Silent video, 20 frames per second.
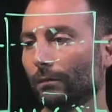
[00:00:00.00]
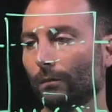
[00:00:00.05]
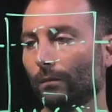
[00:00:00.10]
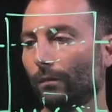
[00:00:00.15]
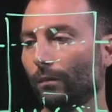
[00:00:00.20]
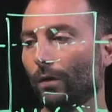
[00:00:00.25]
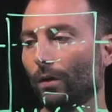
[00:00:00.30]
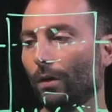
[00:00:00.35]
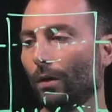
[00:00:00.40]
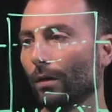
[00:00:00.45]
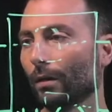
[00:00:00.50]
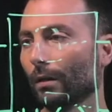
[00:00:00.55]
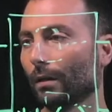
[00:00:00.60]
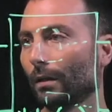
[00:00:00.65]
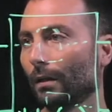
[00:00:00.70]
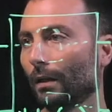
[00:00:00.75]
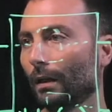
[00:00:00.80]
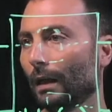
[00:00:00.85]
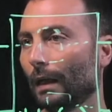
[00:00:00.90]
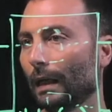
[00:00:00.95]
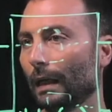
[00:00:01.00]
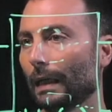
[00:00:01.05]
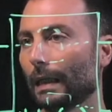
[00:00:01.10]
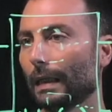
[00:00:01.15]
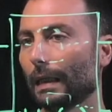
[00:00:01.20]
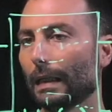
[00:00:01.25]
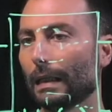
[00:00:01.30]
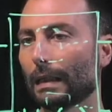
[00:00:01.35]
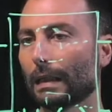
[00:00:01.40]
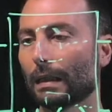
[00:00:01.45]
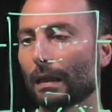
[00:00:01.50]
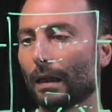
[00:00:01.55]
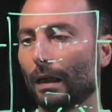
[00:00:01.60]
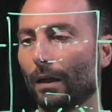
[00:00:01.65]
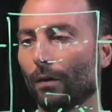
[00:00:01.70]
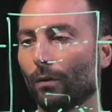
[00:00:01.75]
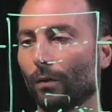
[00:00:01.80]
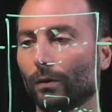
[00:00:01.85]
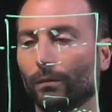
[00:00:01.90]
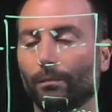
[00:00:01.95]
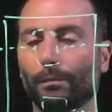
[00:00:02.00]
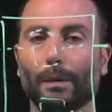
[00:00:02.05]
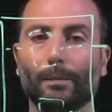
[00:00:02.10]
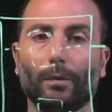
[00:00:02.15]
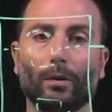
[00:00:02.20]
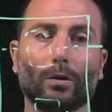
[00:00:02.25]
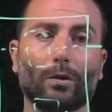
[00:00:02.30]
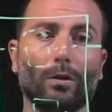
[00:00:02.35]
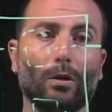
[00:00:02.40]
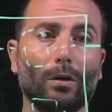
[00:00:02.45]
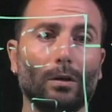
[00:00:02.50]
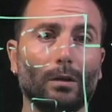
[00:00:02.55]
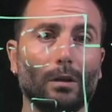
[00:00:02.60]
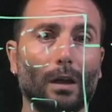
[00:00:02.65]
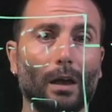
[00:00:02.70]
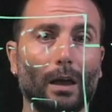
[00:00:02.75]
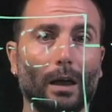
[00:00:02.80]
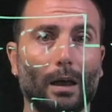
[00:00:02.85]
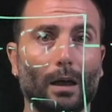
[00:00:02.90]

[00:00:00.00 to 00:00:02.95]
block is what people call